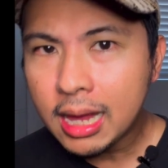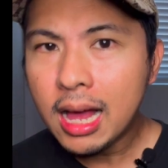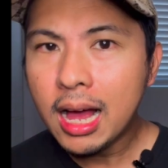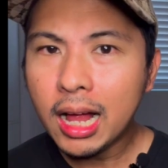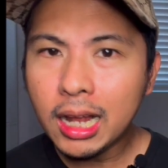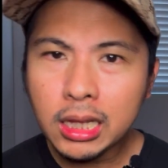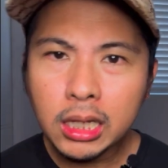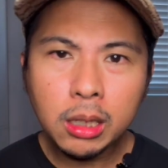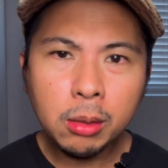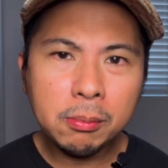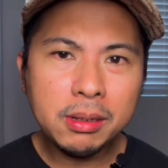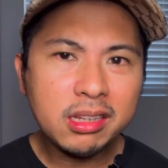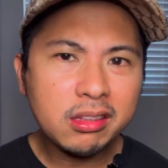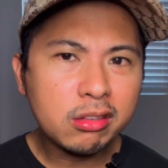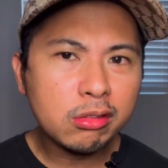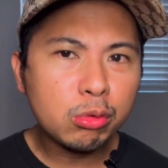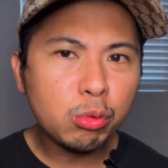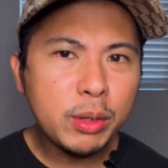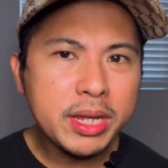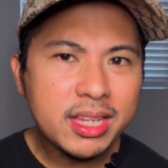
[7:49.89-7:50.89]
a little bit of
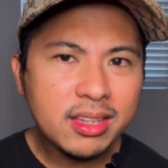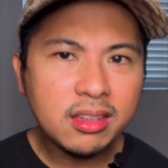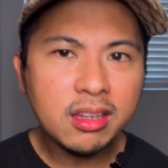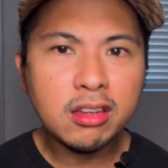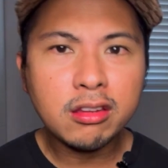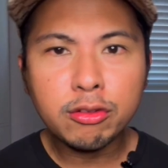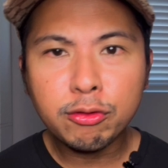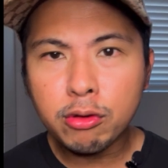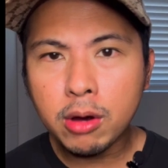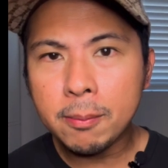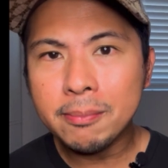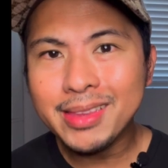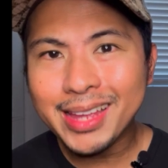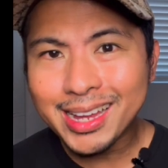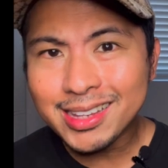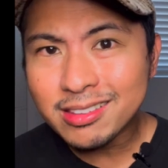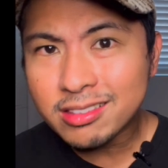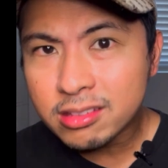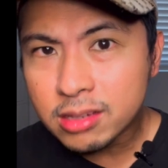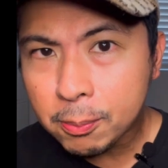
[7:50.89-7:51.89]
sweetness from
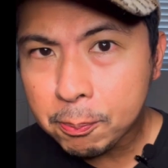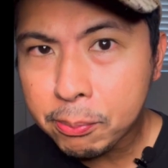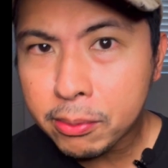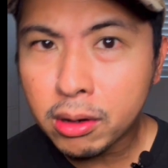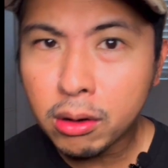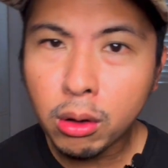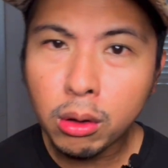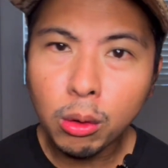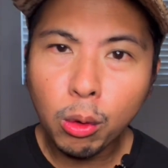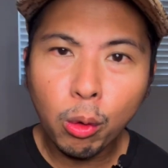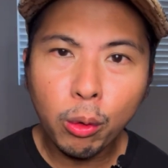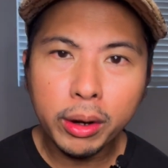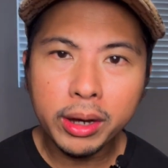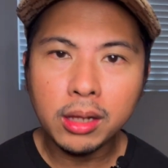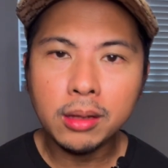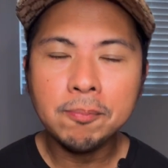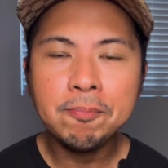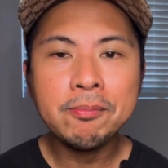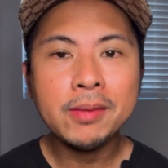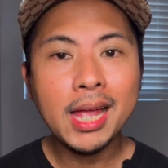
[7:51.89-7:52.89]
that Cypriol
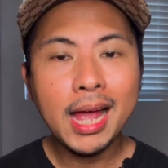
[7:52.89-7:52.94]
oil